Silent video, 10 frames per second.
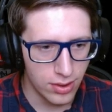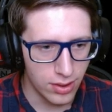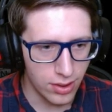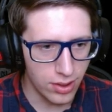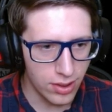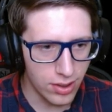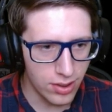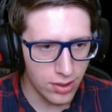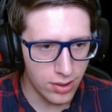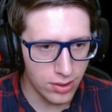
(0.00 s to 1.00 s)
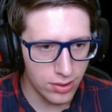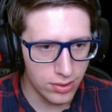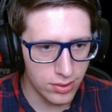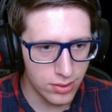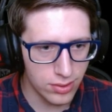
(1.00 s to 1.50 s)

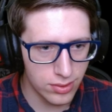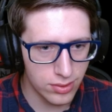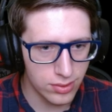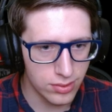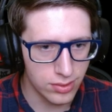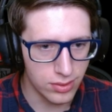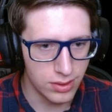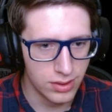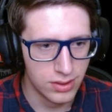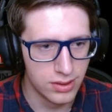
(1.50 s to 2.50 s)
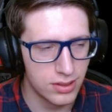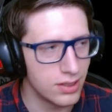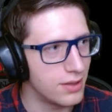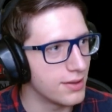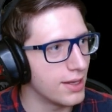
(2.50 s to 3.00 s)
Oh!
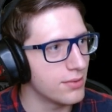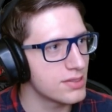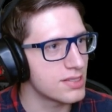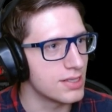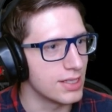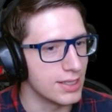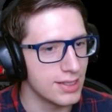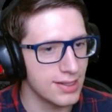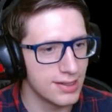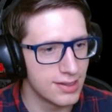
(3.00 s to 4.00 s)
Oh, that was neat.